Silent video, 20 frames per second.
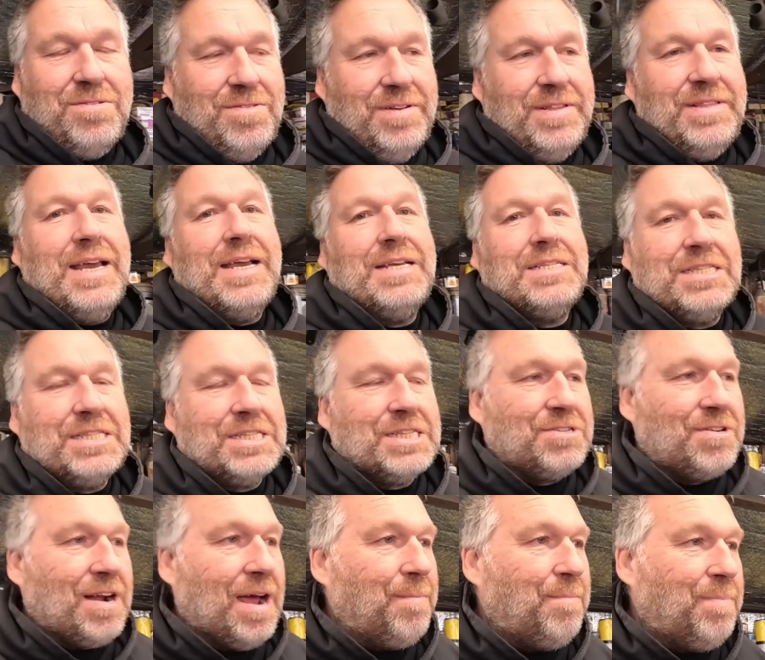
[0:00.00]
or in their
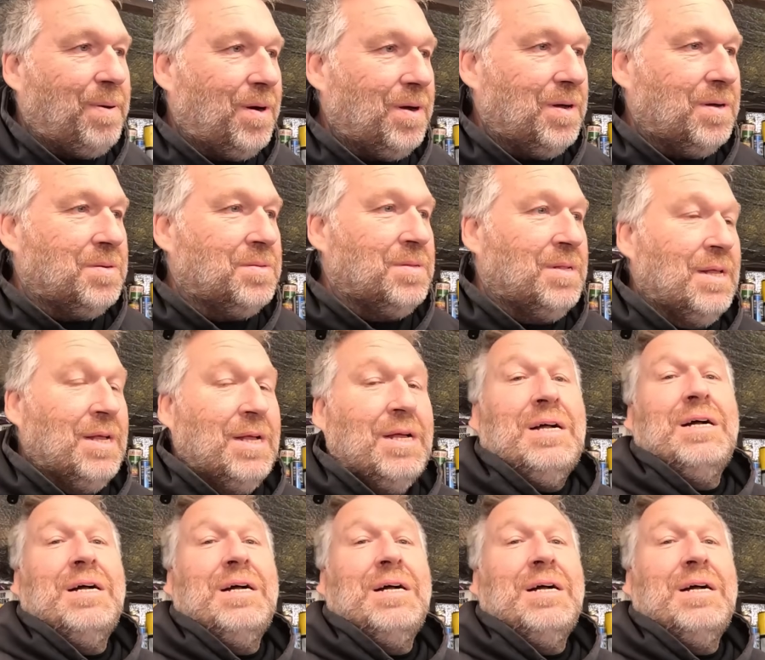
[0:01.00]
scrap pile,